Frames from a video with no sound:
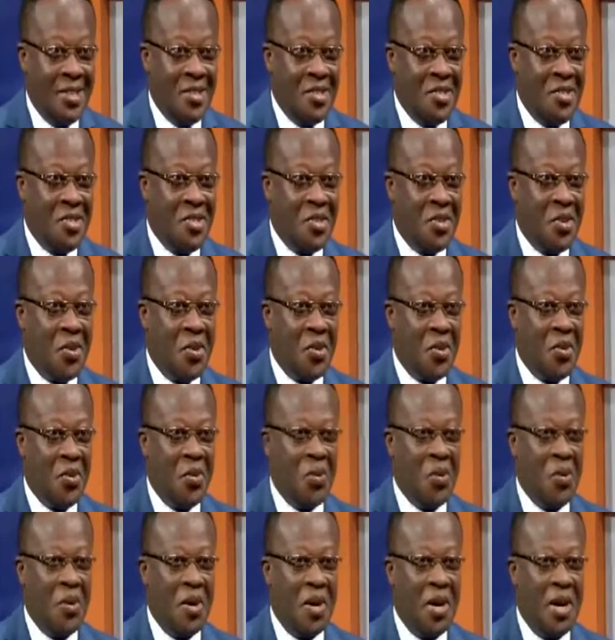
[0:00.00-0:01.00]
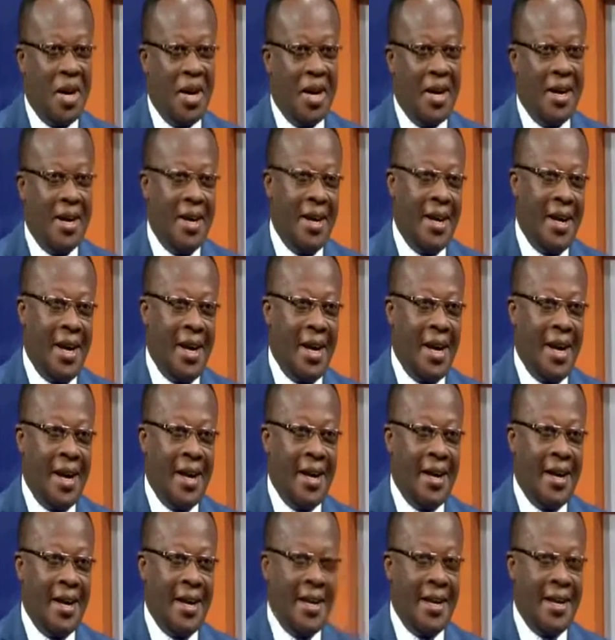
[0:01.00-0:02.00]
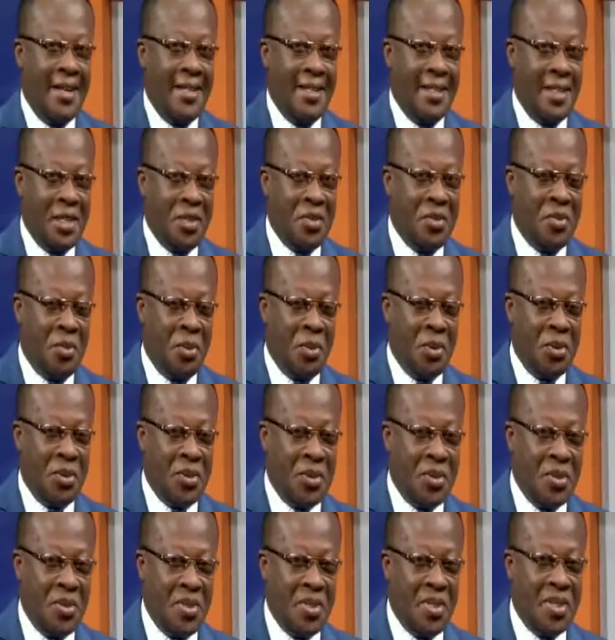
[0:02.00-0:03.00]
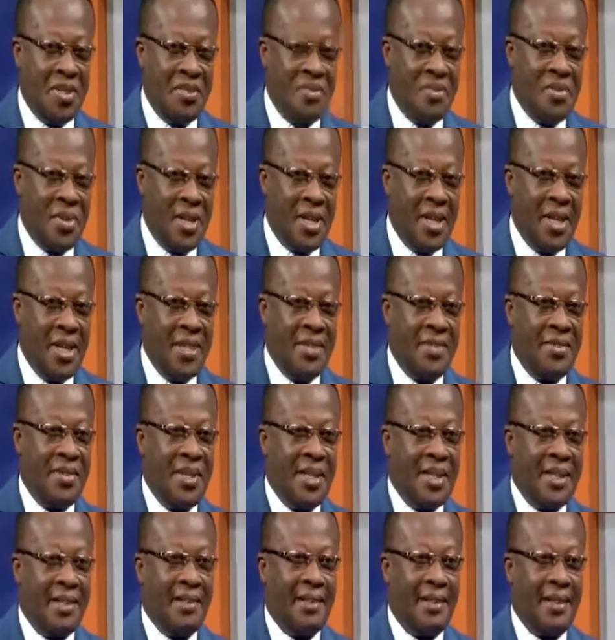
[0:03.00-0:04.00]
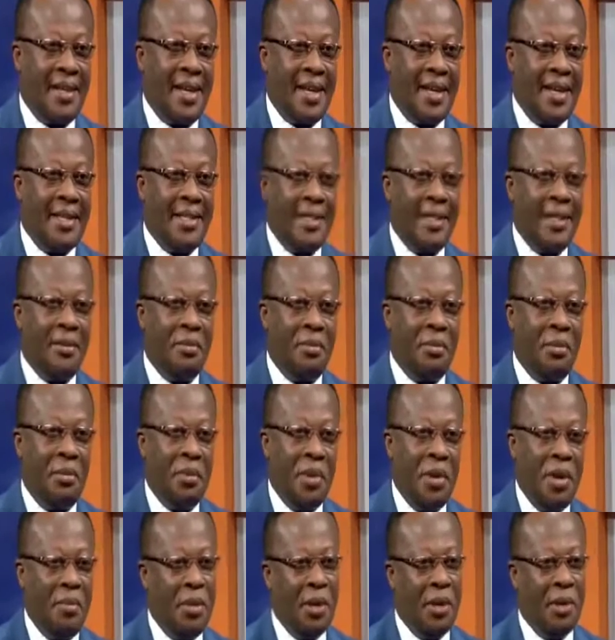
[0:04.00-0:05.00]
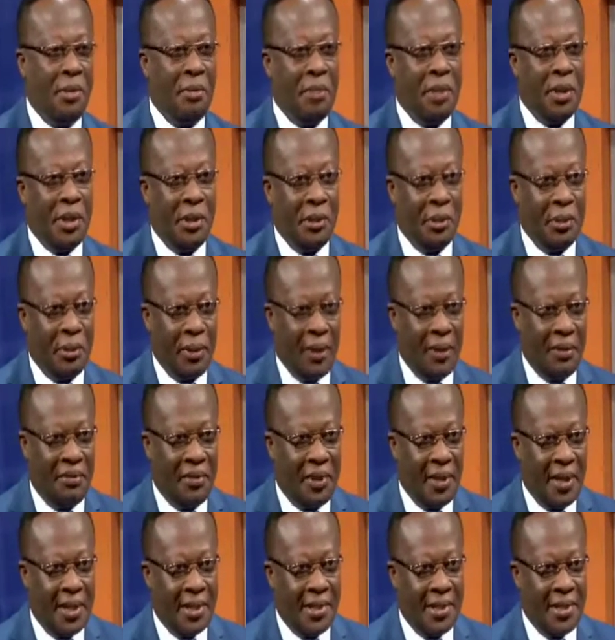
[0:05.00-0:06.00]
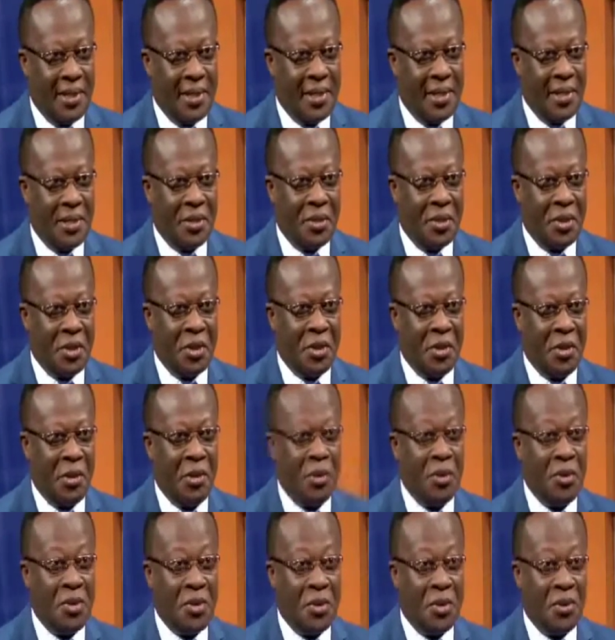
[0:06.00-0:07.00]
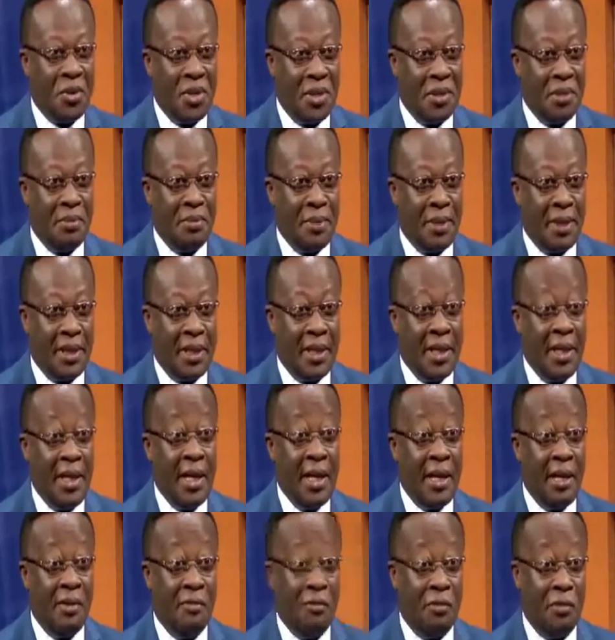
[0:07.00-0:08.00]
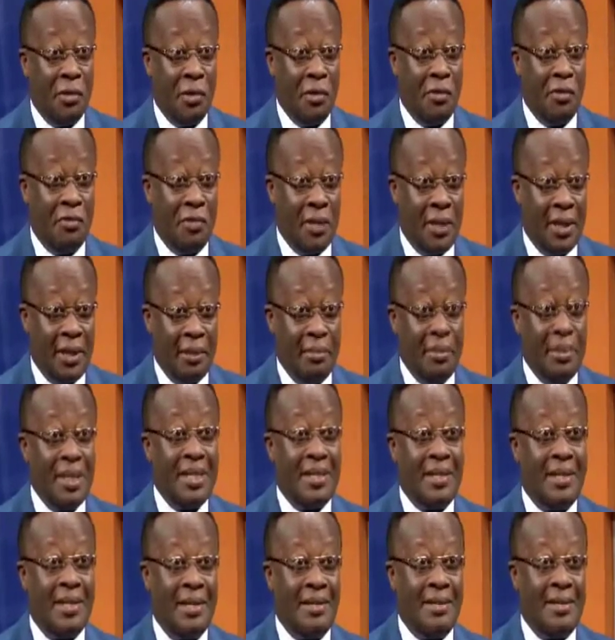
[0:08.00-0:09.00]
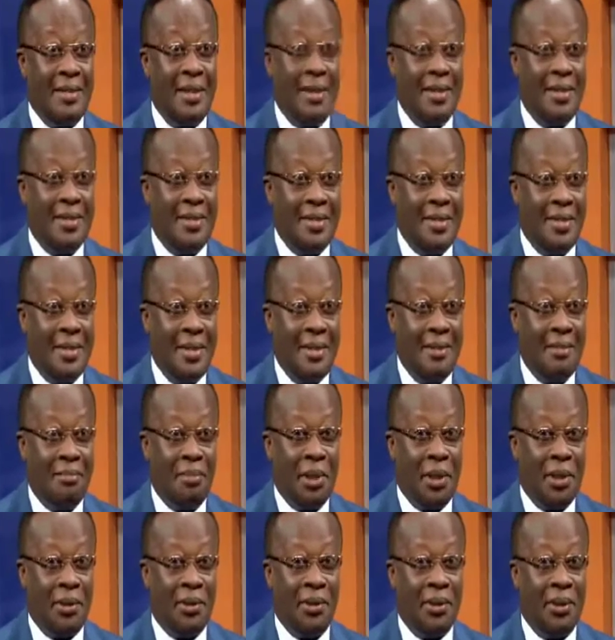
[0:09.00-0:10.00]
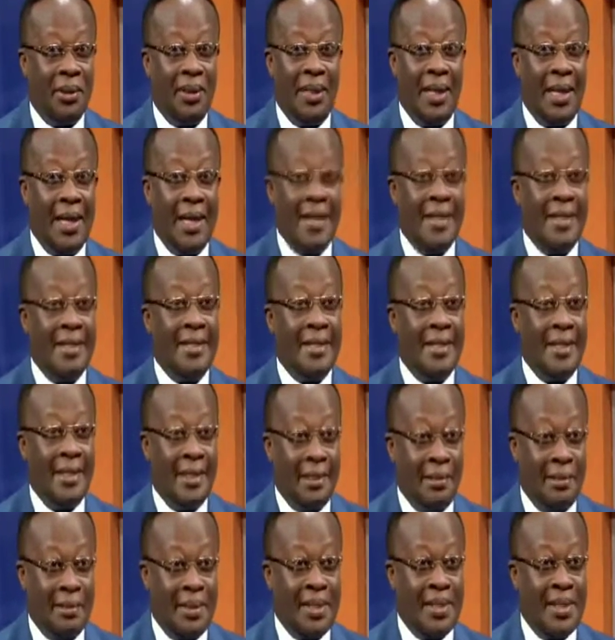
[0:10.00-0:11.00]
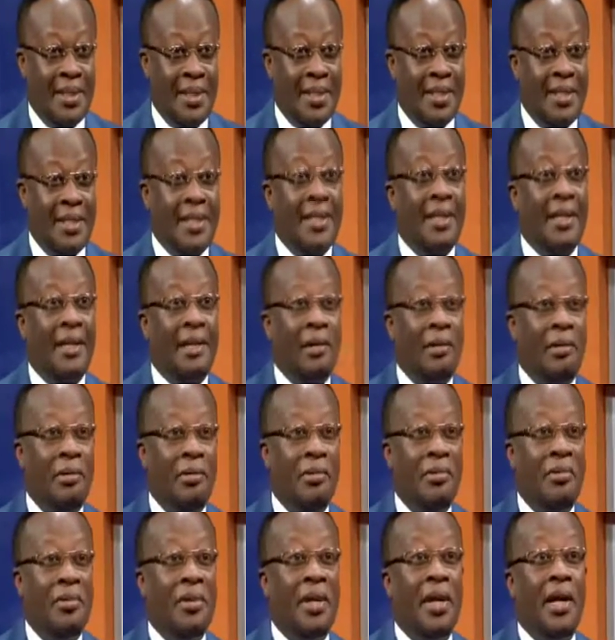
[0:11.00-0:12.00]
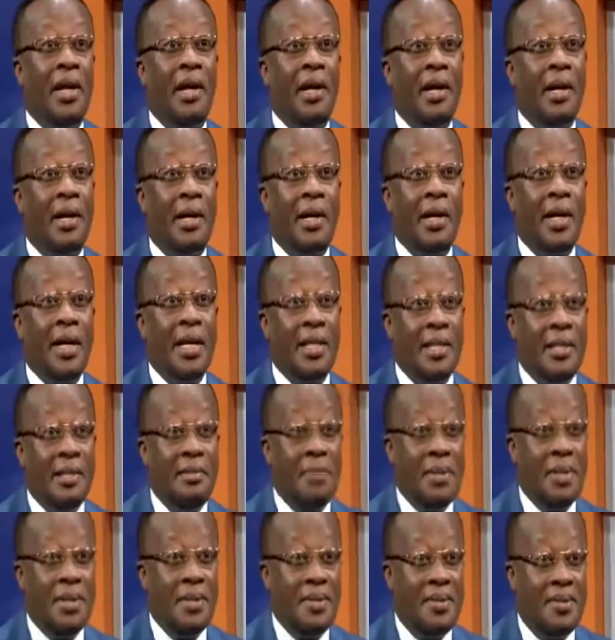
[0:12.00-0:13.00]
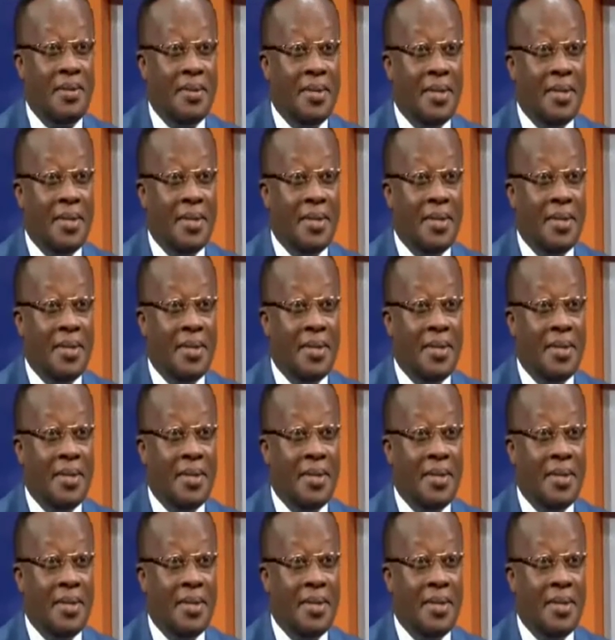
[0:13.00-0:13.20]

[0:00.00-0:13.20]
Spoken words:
So I just want to reiterate that we may not be the only financial institution also deeply involved with the businesses, because largely the businesses in the country are SMEs,